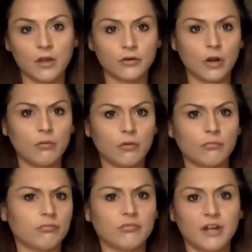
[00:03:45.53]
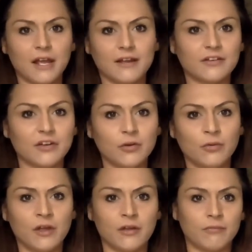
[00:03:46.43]
don't like do
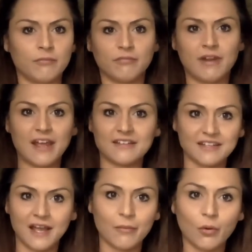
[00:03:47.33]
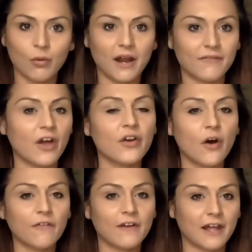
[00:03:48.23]
the exam or whatever,
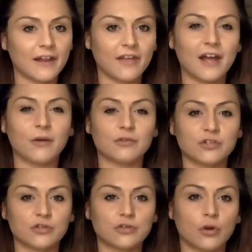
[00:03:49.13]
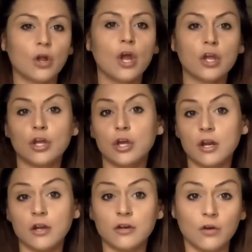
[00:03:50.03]
nothing like that. It was just all, you're
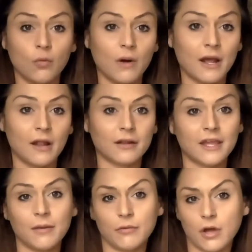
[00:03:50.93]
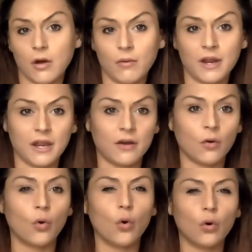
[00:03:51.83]
going to do well, keep going,
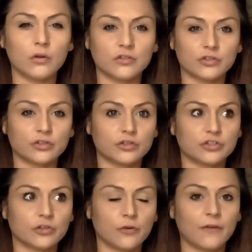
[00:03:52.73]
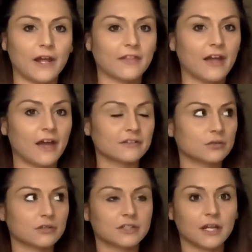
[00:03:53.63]
or all just stuff like that."
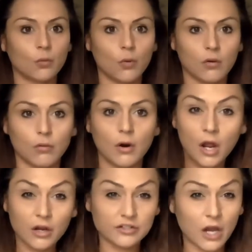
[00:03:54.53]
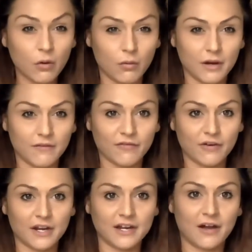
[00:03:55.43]
So I was like, whoa, totally
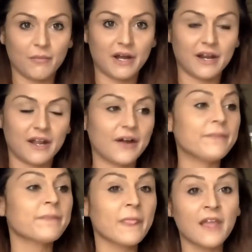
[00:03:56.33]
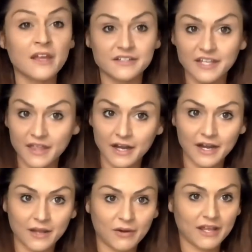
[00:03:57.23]
freaked out by that. So then
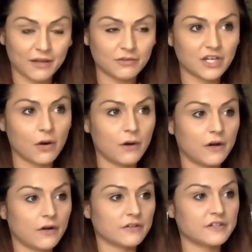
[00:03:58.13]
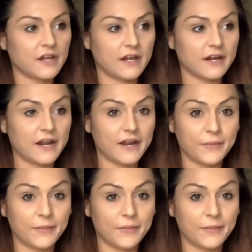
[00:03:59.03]
anyway, he was going on saying,